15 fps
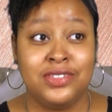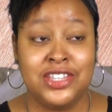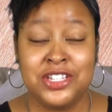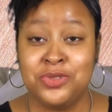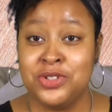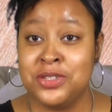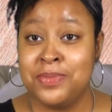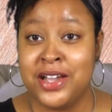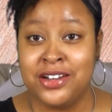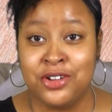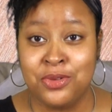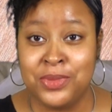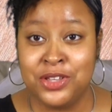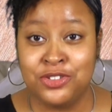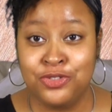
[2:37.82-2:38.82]
This was by
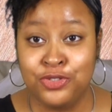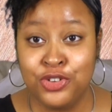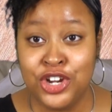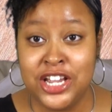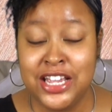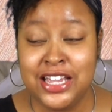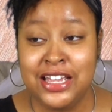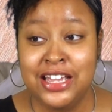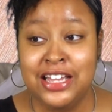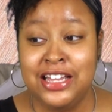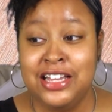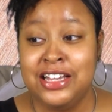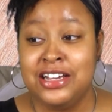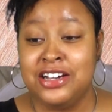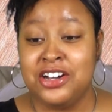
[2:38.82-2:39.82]
no means free,
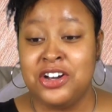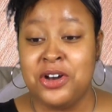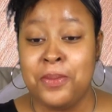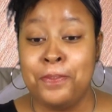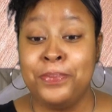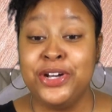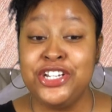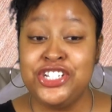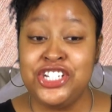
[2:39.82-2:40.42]
but